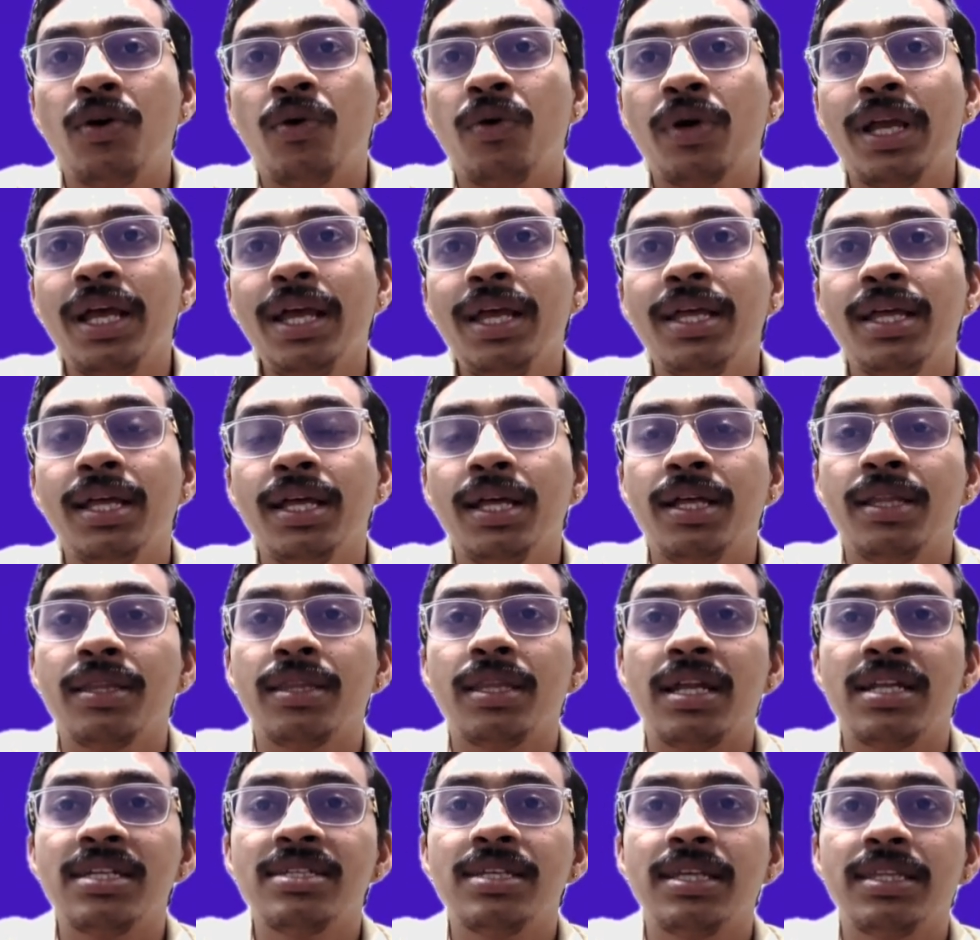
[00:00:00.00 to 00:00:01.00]
Okay,
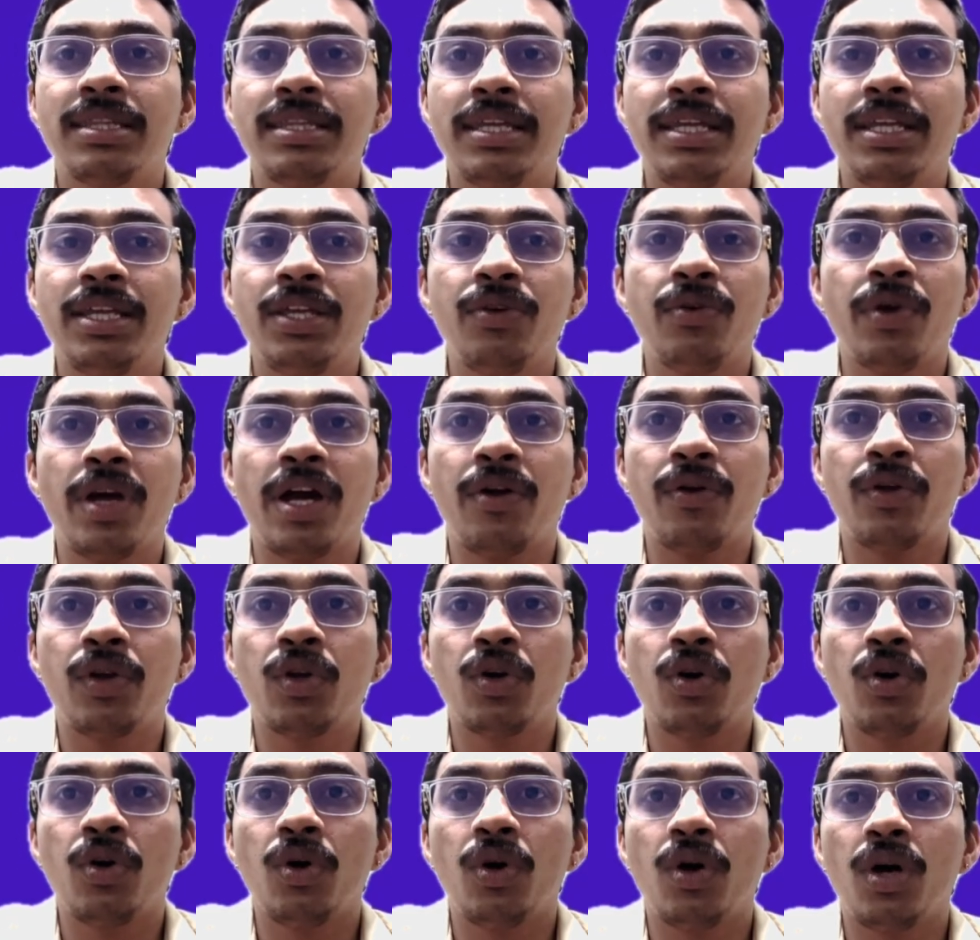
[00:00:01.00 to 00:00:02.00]
that is the thing you have
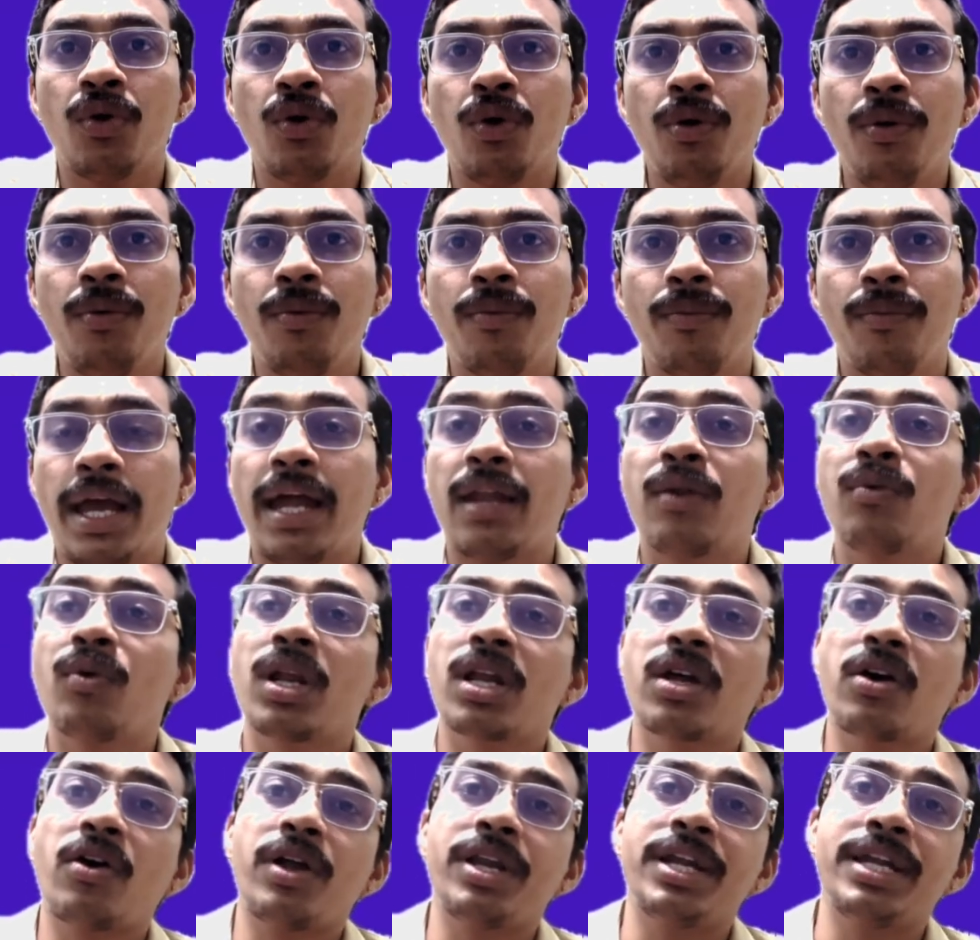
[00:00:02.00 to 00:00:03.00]
to know and
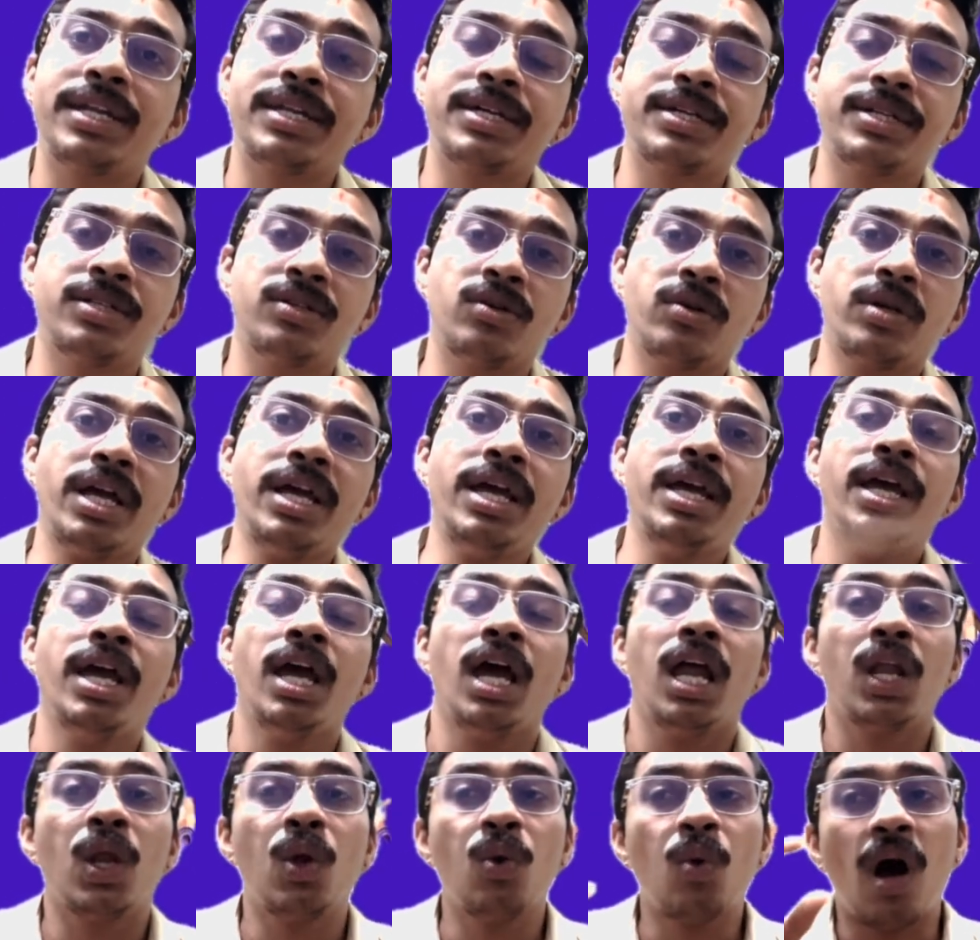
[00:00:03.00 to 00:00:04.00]
work on it. Okay,
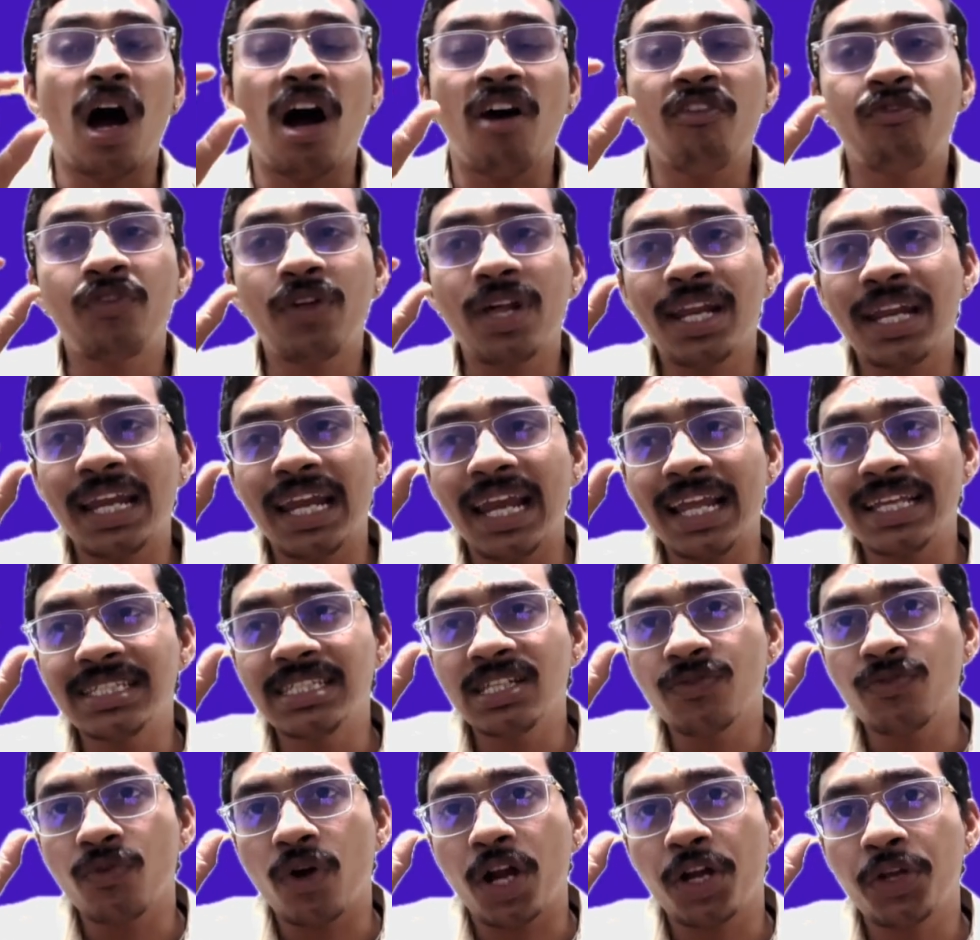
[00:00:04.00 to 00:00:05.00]
now after
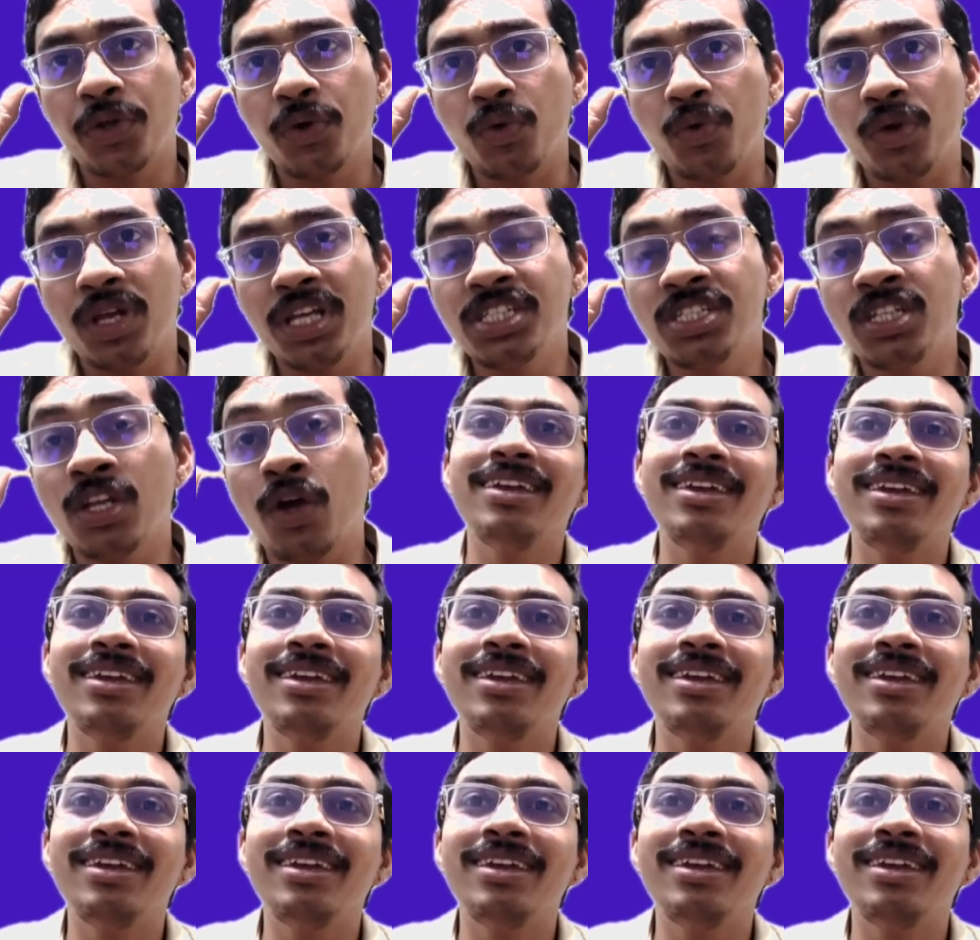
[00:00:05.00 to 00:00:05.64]
realizing, what you do is,